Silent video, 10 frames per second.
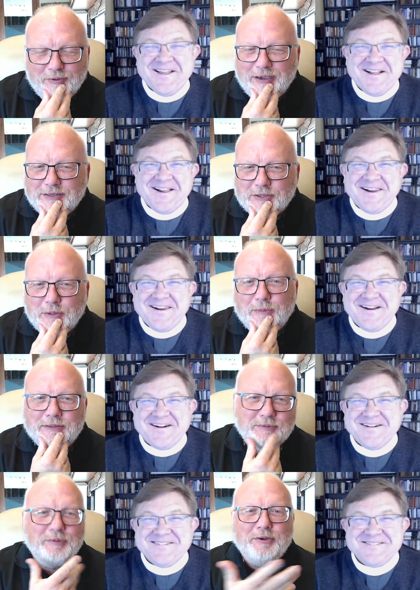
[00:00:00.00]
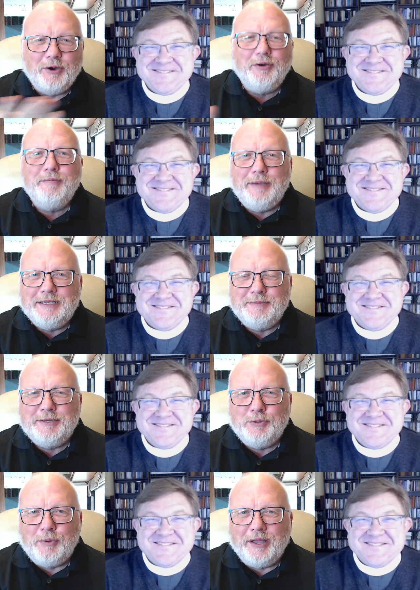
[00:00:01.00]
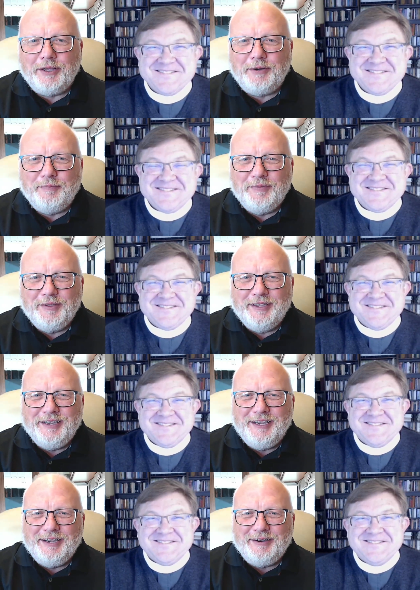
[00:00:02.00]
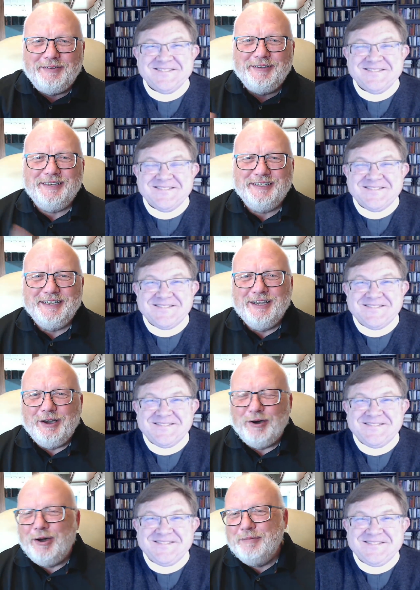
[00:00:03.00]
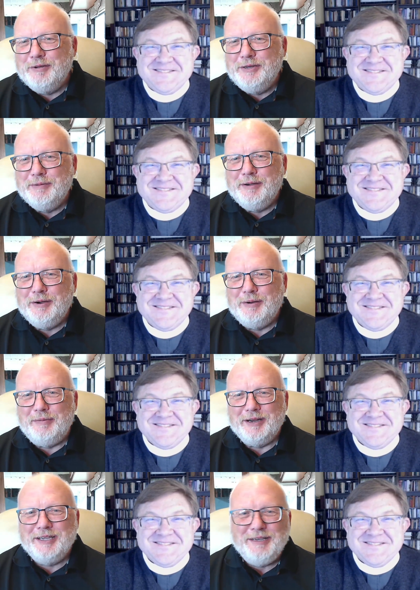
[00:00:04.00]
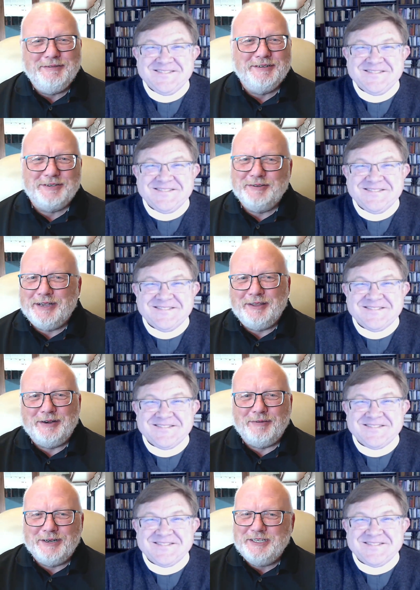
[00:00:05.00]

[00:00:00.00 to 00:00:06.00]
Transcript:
Speaker 1: high school was what we call a basement dweller. You know, and, oh, I'm going to do my homework. And he would just go down there and watch